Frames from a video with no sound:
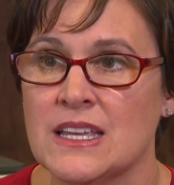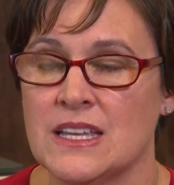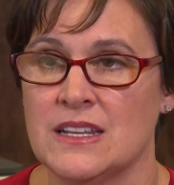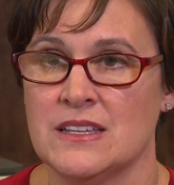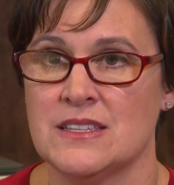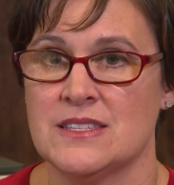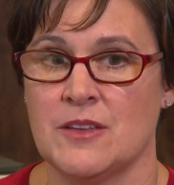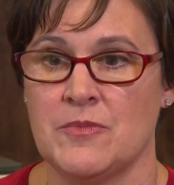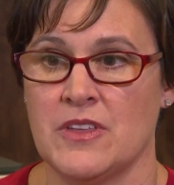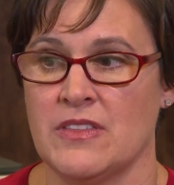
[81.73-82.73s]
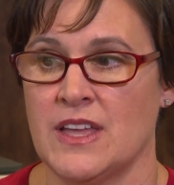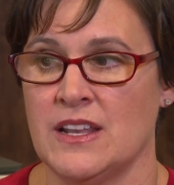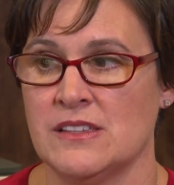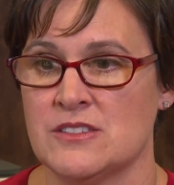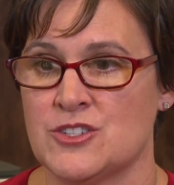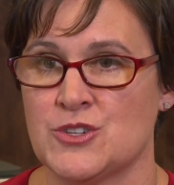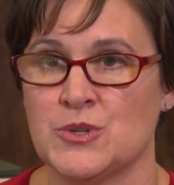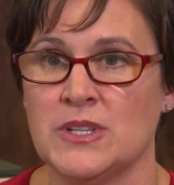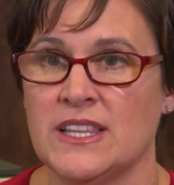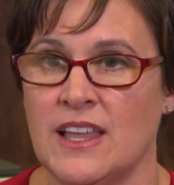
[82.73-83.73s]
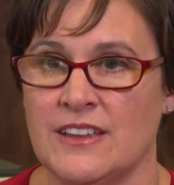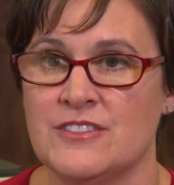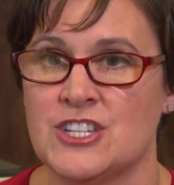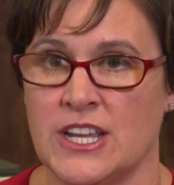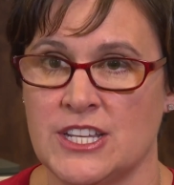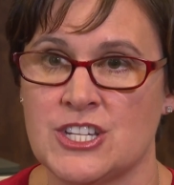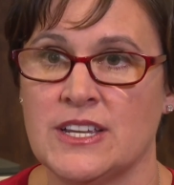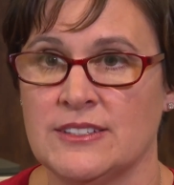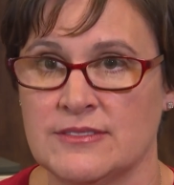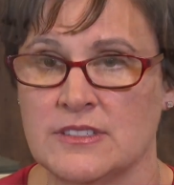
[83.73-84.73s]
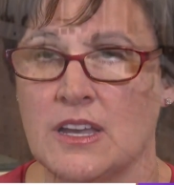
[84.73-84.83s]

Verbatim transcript: It is something that is truly life changing.